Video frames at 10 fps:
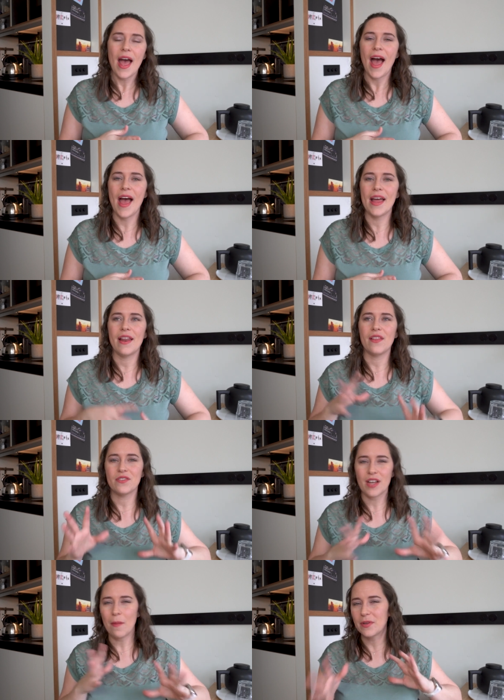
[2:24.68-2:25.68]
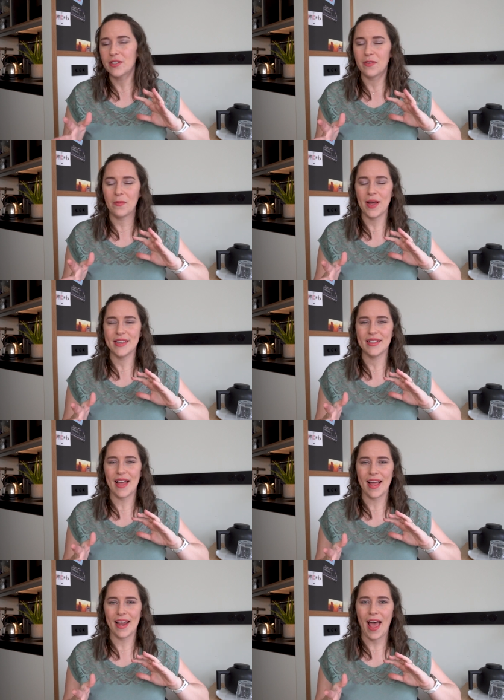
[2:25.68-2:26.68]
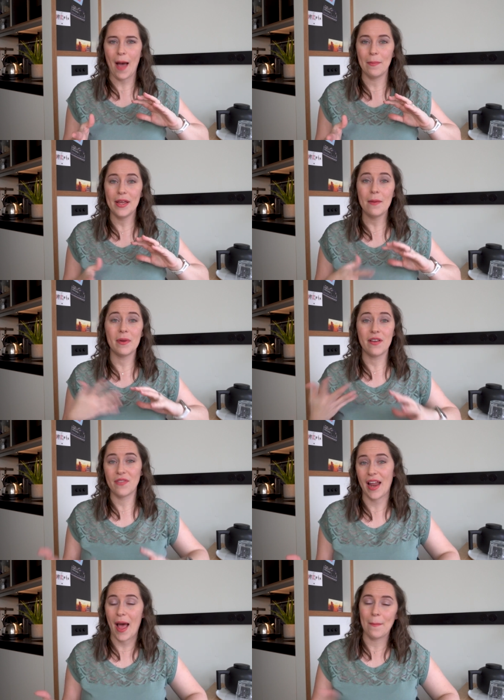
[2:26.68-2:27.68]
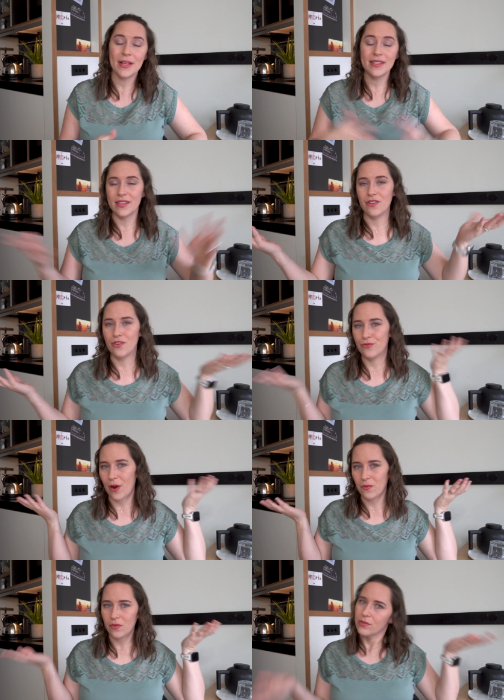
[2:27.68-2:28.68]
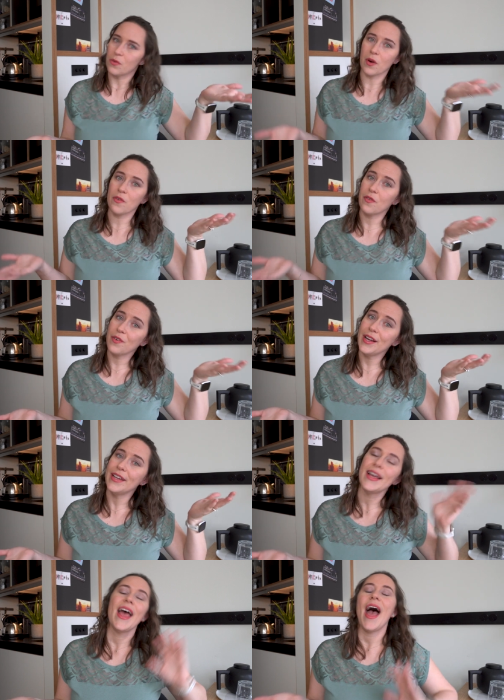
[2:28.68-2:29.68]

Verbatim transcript: And there's a couple different ways that that can happen, but if that happens, then you travel to work for free.